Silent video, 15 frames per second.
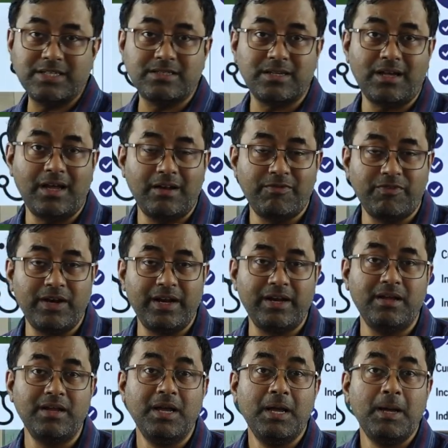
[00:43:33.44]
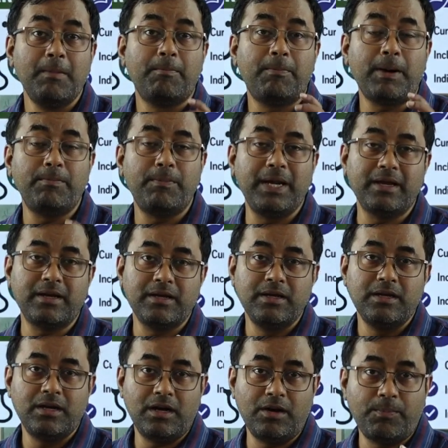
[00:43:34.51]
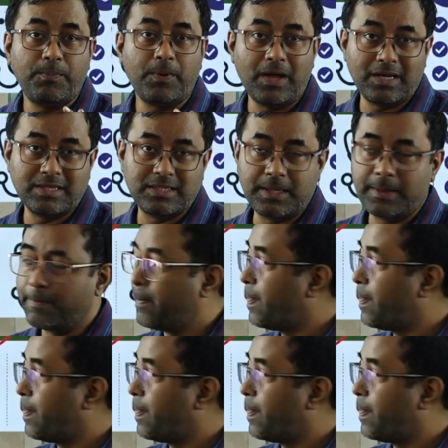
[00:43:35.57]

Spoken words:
is helpful in public policy.